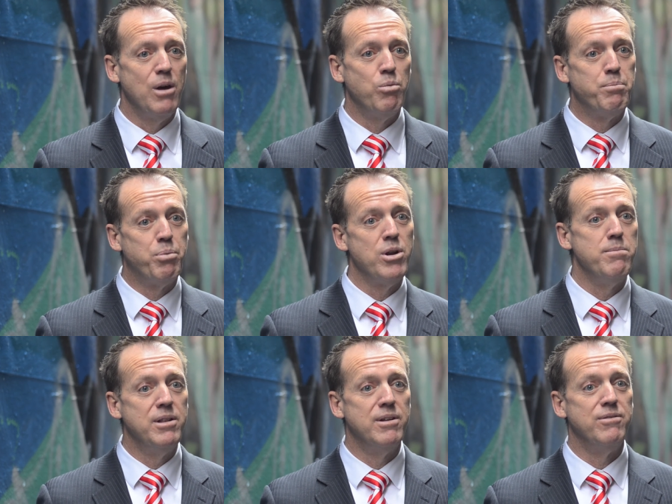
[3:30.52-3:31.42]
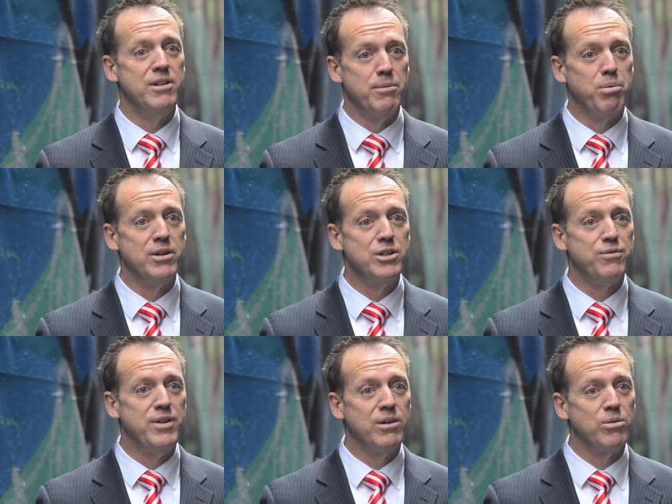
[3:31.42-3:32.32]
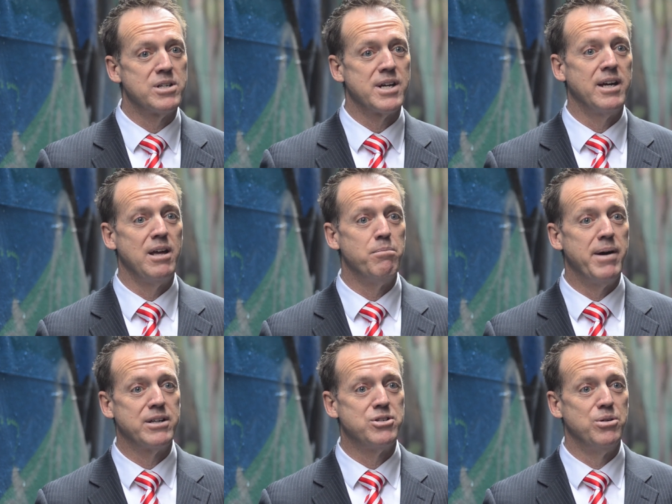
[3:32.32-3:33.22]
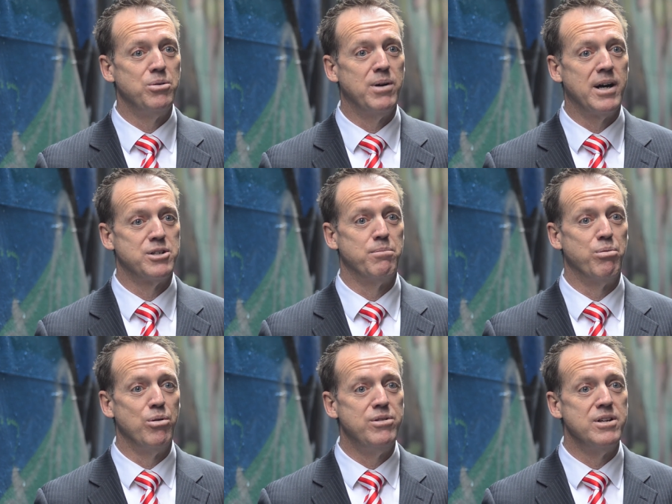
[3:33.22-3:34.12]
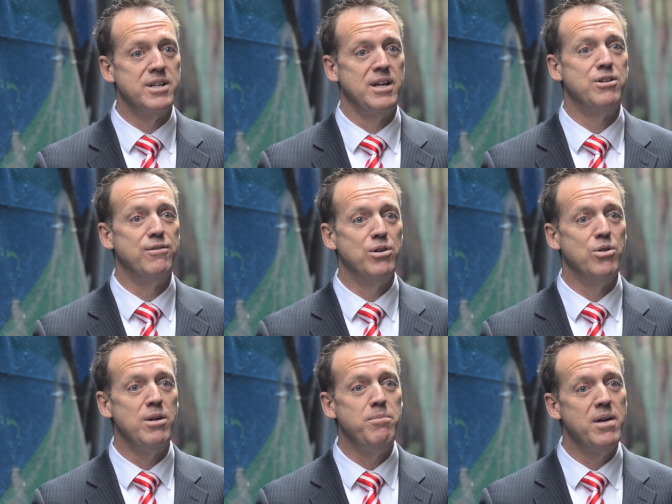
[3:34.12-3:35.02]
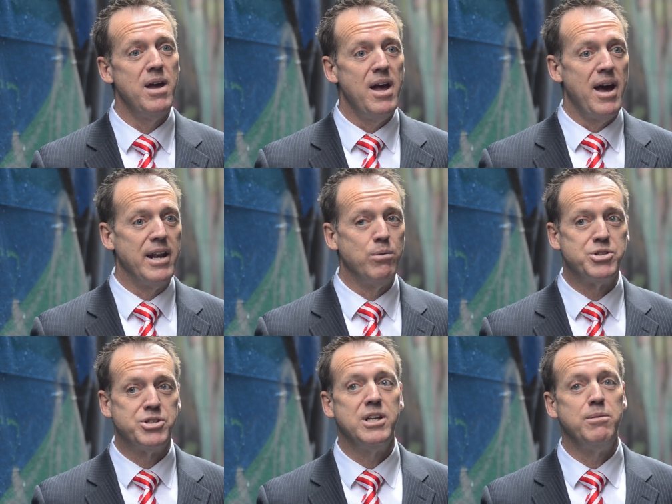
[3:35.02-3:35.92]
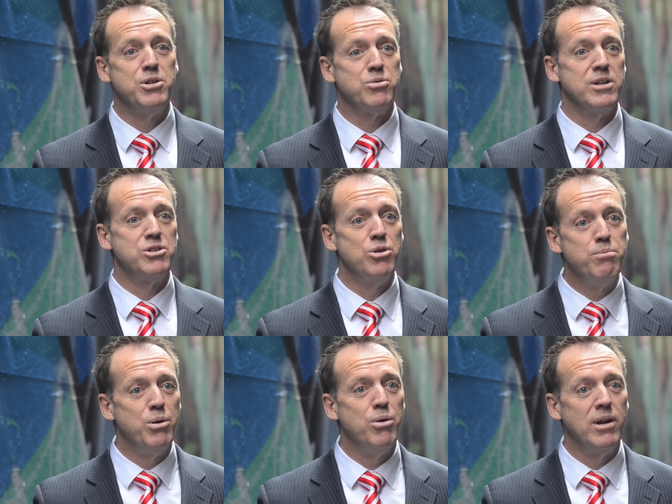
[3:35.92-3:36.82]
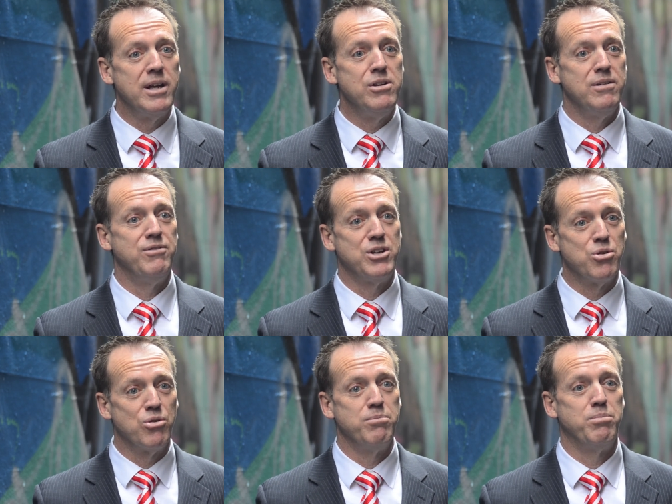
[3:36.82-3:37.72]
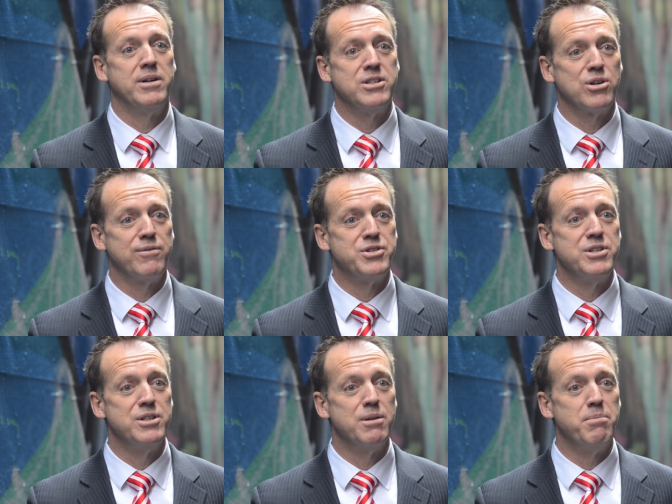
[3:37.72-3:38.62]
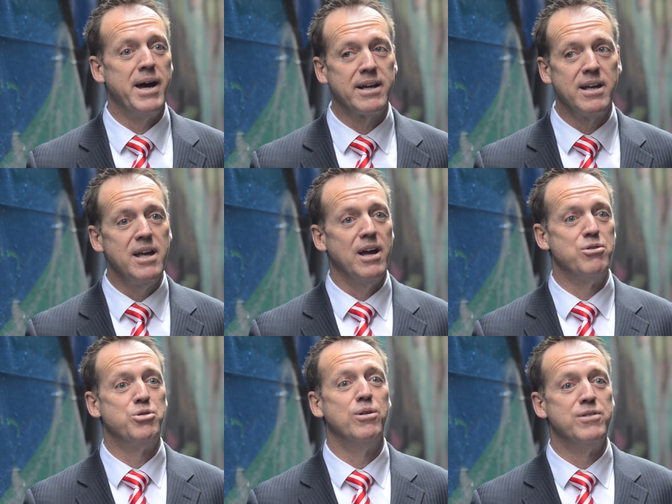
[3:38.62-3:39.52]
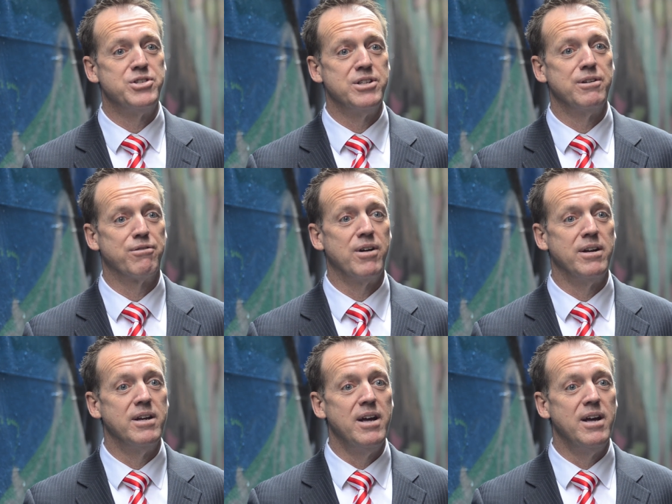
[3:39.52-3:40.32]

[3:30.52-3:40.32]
We put him in the police vehicle to take him back to Bruthen to interview him, and he was sitting between two burly Victorian police officers in the back and two of us in the front.